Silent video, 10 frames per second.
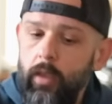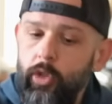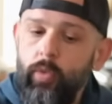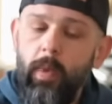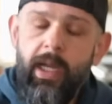
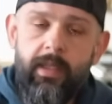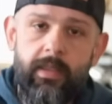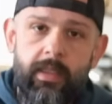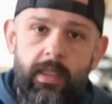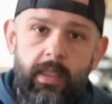you might
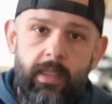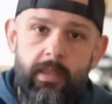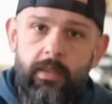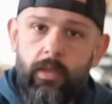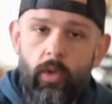see
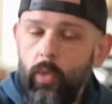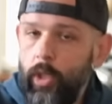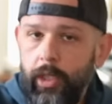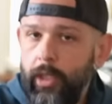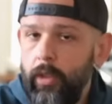these
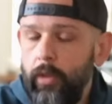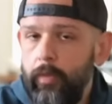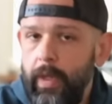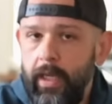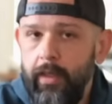nowhere
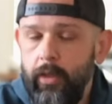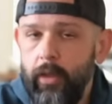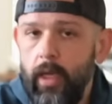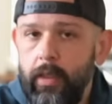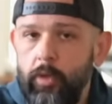near 80 or
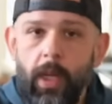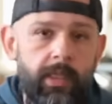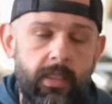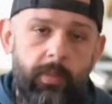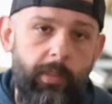90. You
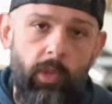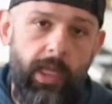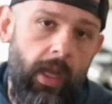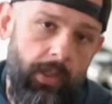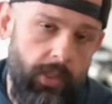might see people
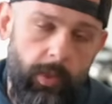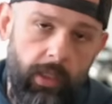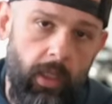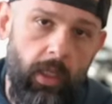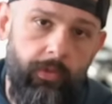gouging them
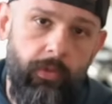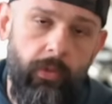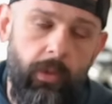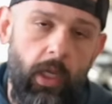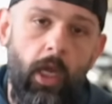online
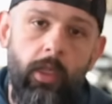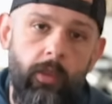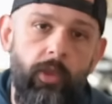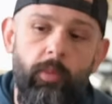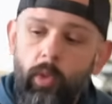for
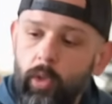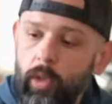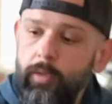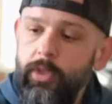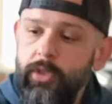100 or
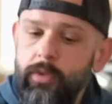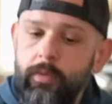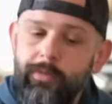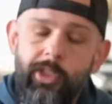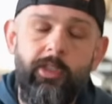more,
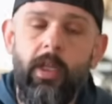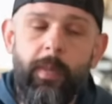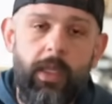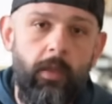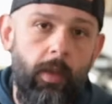just trying to
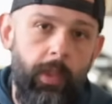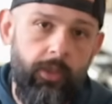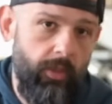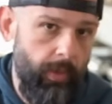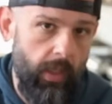make a couple
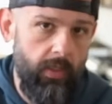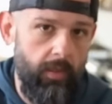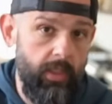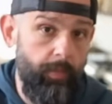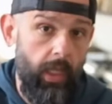extra bucks
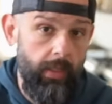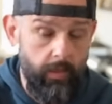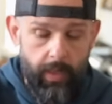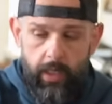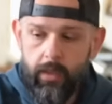on supply and
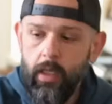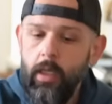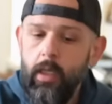demand.